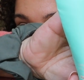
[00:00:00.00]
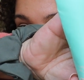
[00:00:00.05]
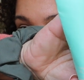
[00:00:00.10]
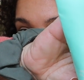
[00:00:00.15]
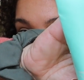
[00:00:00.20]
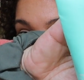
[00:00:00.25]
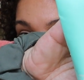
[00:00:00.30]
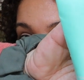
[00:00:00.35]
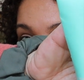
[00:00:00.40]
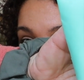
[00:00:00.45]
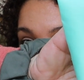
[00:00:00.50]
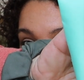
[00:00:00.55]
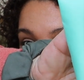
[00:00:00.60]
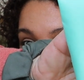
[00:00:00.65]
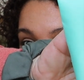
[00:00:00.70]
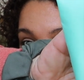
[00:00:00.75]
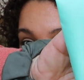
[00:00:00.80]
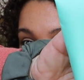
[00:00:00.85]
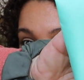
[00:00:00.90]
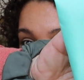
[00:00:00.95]
Maybe that
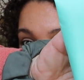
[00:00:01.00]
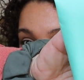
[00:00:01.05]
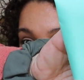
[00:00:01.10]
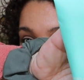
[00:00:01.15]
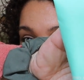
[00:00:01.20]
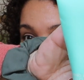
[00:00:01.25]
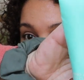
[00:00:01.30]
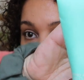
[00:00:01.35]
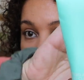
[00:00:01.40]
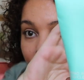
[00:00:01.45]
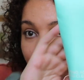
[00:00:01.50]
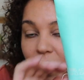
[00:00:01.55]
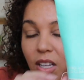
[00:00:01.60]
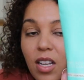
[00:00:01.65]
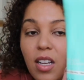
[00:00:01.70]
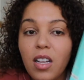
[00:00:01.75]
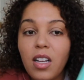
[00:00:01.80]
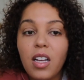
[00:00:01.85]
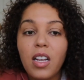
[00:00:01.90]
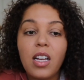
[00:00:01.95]
isn't focusing.
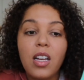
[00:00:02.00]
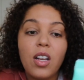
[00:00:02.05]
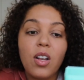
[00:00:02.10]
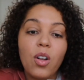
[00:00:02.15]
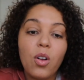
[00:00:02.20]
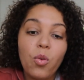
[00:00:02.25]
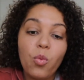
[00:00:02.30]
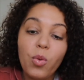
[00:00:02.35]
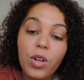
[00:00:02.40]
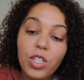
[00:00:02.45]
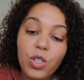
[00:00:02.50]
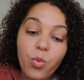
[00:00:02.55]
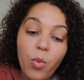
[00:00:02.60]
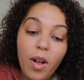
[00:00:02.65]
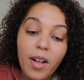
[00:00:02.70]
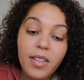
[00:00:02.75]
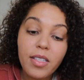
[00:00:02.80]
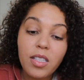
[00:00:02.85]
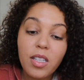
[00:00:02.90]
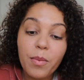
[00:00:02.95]
Which
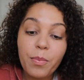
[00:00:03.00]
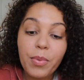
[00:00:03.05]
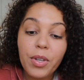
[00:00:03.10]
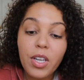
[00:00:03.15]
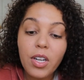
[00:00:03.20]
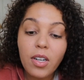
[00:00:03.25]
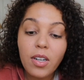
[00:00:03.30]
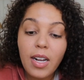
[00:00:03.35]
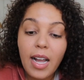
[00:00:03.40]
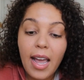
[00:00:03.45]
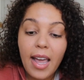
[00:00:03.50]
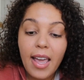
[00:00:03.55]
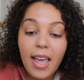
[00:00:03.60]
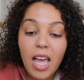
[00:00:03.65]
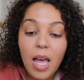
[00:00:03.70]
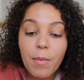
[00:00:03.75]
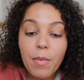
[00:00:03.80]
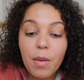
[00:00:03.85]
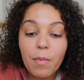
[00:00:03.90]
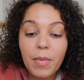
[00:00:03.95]
was the Pure
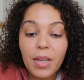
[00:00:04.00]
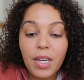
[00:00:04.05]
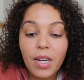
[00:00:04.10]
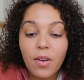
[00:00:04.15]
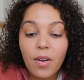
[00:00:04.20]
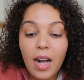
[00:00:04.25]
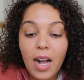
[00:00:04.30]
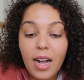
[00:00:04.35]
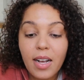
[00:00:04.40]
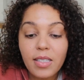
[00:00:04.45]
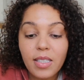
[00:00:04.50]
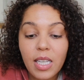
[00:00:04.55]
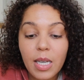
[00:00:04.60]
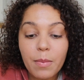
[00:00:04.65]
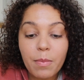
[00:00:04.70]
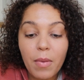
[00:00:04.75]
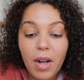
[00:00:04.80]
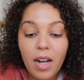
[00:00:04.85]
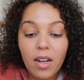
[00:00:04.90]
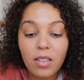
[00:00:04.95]
AM Amino
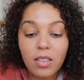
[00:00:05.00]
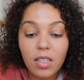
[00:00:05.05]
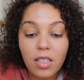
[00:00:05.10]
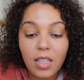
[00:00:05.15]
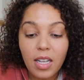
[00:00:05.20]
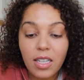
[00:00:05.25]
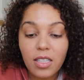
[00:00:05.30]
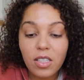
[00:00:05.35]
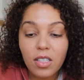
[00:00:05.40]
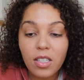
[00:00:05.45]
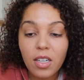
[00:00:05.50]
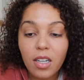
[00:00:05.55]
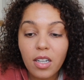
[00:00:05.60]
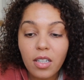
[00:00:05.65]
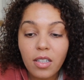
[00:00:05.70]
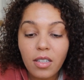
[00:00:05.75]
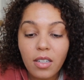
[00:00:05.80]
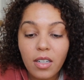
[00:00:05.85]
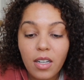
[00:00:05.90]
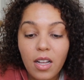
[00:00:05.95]
Acid Mild
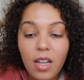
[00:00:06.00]
Cleanser,